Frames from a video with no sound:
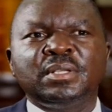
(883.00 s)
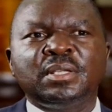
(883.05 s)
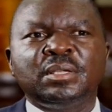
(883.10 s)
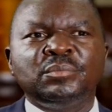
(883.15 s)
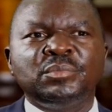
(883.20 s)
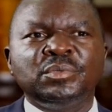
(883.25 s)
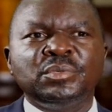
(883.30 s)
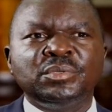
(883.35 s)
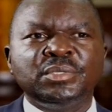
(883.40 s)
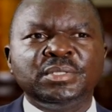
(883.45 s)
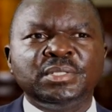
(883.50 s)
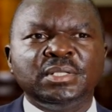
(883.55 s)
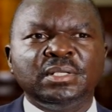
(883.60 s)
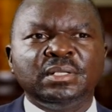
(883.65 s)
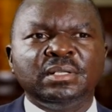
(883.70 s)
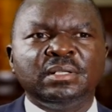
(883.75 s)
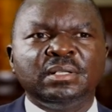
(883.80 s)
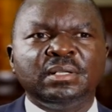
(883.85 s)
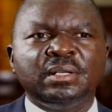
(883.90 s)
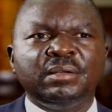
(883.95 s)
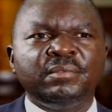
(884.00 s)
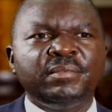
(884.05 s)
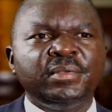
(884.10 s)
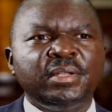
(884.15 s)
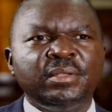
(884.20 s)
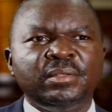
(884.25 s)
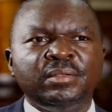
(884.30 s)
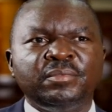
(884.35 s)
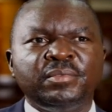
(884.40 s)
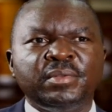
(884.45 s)
Kibunguchi, a
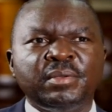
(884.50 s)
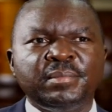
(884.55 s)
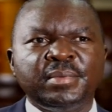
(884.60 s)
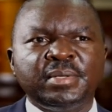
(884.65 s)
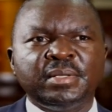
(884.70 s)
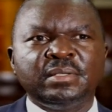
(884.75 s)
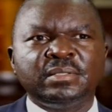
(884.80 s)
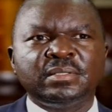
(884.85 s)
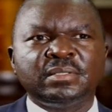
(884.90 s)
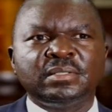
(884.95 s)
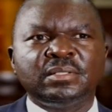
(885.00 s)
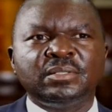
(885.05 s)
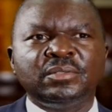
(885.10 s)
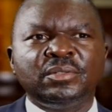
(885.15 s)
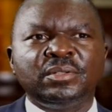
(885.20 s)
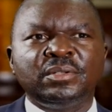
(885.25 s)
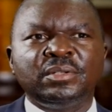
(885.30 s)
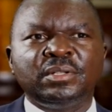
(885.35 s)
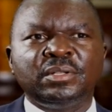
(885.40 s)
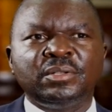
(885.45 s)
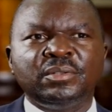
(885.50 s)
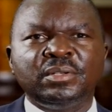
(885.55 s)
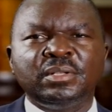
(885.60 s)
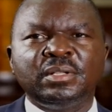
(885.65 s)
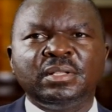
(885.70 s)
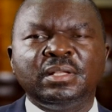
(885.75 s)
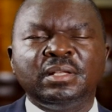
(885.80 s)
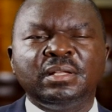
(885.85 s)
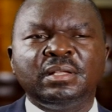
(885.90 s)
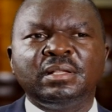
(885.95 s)
very famous
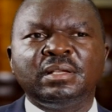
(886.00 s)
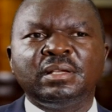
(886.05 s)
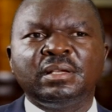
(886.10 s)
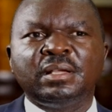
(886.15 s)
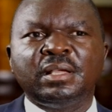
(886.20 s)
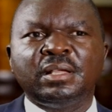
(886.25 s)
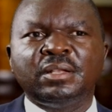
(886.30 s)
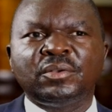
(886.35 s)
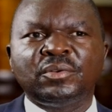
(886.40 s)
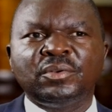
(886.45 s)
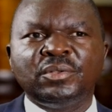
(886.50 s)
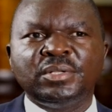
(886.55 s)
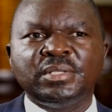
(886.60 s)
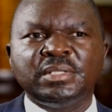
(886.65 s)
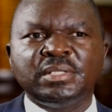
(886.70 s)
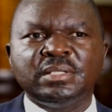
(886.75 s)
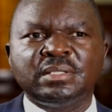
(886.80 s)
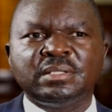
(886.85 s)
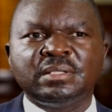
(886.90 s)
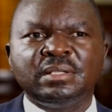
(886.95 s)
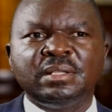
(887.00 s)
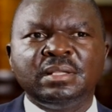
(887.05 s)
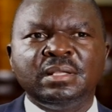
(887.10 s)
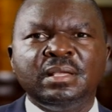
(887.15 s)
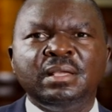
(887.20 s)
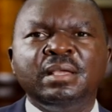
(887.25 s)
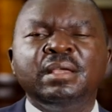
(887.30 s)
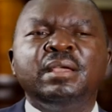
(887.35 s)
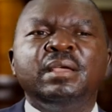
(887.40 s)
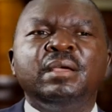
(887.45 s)
gynecologist.
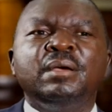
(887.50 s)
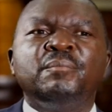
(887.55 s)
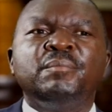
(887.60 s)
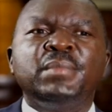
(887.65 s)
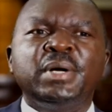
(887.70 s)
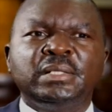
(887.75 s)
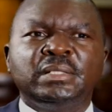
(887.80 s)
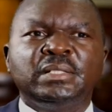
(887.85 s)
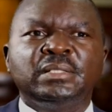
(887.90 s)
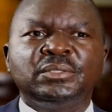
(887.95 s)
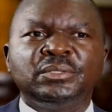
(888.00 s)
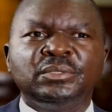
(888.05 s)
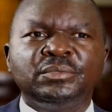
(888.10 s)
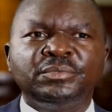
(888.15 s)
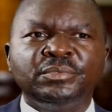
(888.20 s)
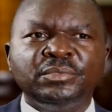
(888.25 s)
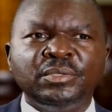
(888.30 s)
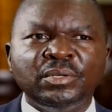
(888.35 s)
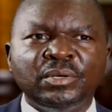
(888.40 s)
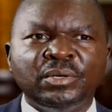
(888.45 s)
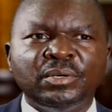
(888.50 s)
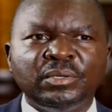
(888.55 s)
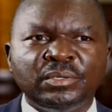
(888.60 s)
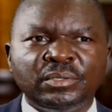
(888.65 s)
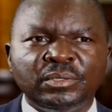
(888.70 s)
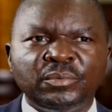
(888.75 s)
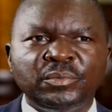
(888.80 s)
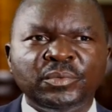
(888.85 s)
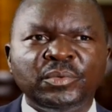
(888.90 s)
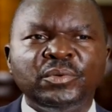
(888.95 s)
Matters of law,
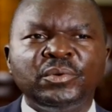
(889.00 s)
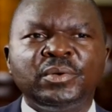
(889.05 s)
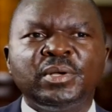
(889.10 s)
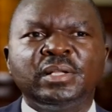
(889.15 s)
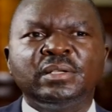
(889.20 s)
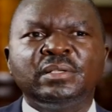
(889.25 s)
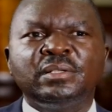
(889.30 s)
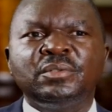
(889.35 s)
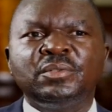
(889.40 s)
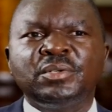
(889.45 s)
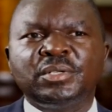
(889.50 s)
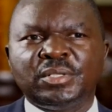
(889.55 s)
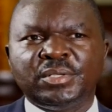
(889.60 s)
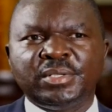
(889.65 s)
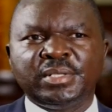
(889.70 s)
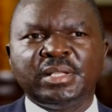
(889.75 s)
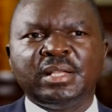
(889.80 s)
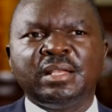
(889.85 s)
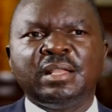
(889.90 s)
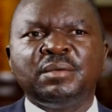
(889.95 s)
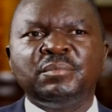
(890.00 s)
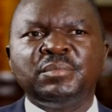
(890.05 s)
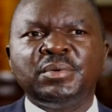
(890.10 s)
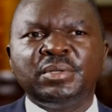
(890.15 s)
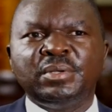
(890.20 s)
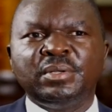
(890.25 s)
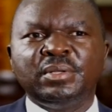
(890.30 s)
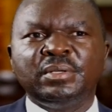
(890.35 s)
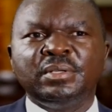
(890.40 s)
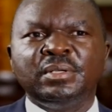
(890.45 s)
we look at Dr. Otienda
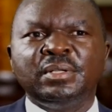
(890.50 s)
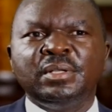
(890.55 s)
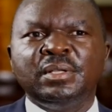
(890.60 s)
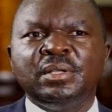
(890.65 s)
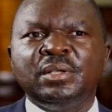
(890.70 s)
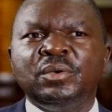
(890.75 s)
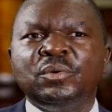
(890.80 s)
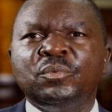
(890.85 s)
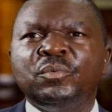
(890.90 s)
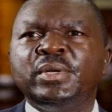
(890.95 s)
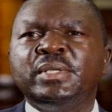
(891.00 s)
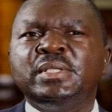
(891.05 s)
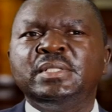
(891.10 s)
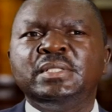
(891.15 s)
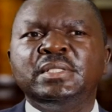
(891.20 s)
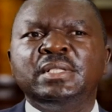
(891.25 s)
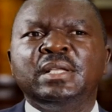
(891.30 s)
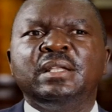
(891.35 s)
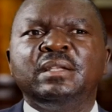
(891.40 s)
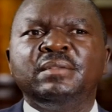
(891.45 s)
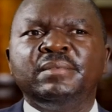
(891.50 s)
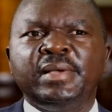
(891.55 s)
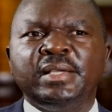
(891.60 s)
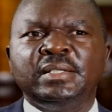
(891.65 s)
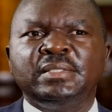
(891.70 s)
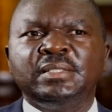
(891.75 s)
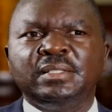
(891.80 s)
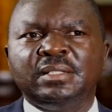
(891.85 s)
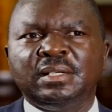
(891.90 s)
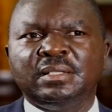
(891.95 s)
Molo. What is he
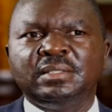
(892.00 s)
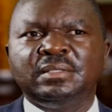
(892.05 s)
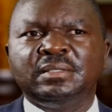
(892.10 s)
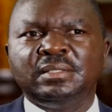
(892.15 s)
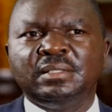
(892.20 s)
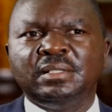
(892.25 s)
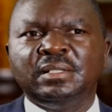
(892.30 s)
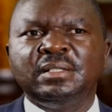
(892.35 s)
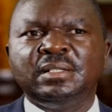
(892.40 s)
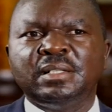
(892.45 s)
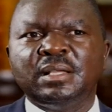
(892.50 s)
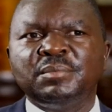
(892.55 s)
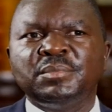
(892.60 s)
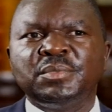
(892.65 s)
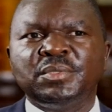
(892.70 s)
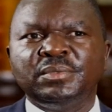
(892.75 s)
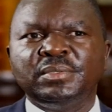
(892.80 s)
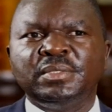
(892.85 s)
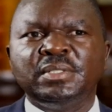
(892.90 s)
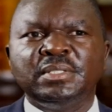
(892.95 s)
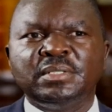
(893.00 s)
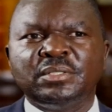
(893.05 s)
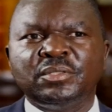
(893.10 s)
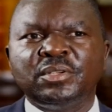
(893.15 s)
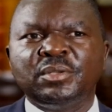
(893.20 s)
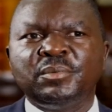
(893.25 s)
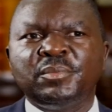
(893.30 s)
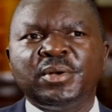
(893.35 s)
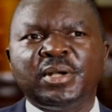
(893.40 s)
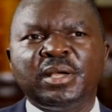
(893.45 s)
advising us in terms of this?
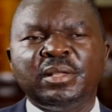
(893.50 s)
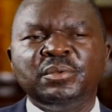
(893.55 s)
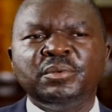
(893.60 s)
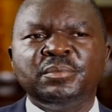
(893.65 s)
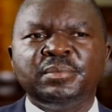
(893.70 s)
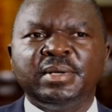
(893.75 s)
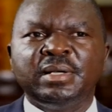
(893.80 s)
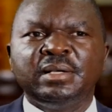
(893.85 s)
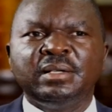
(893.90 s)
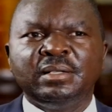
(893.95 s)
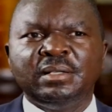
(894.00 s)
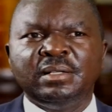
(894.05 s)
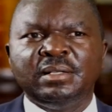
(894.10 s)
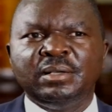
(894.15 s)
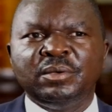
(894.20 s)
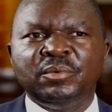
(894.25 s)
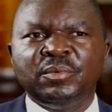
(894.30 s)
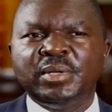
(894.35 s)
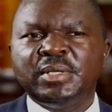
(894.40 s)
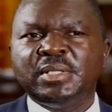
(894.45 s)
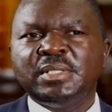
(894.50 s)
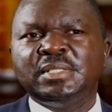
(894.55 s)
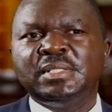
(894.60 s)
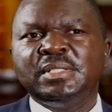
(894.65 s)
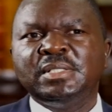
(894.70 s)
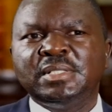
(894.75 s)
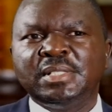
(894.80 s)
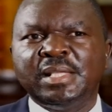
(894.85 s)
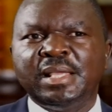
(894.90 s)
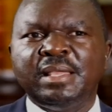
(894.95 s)
Honorable Kaluma, what is
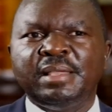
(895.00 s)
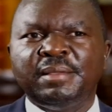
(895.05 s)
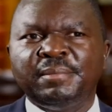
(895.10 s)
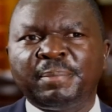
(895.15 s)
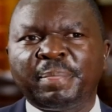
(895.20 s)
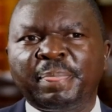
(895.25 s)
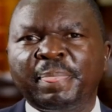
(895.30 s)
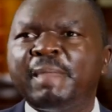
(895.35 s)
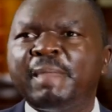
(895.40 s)
he saying?